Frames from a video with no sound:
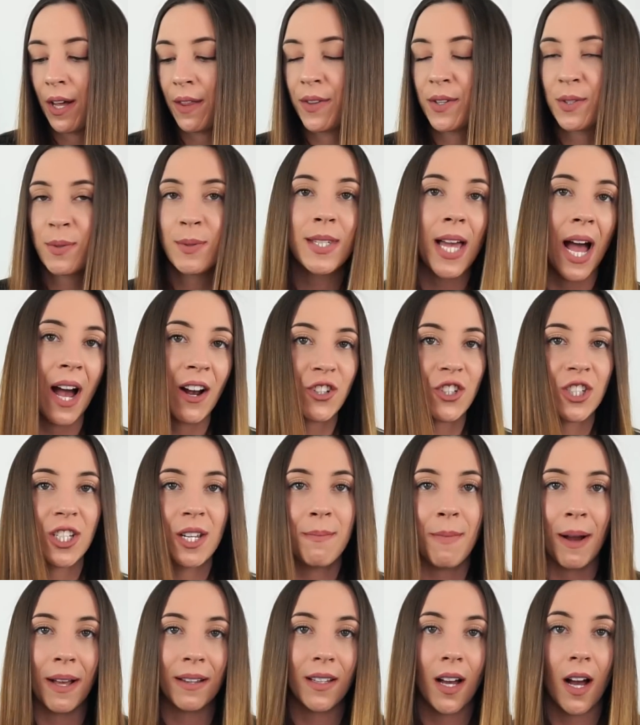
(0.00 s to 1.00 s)
This was
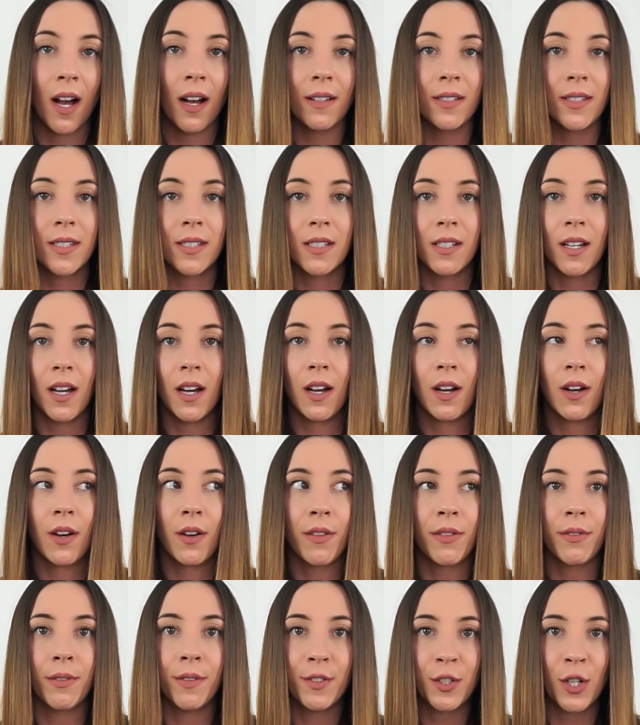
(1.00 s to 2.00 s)
actually my last
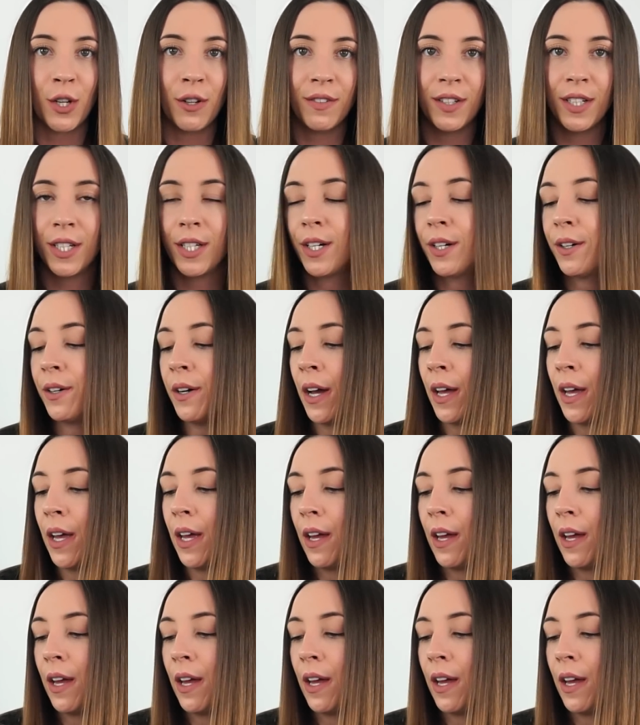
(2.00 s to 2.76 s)
thrift haul video,